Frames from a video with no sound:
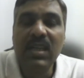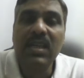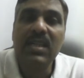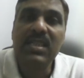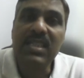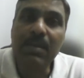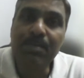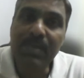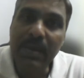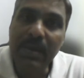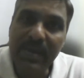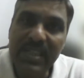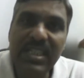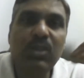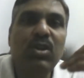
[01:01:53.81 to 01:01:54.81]
some
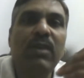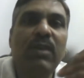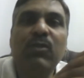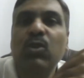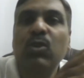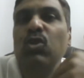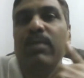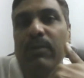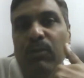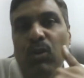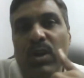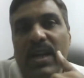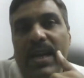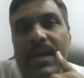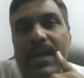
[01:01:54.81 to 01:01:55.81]
preparation you have to do
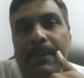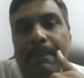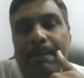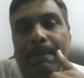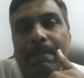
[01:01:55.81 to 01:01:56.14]
beforehand.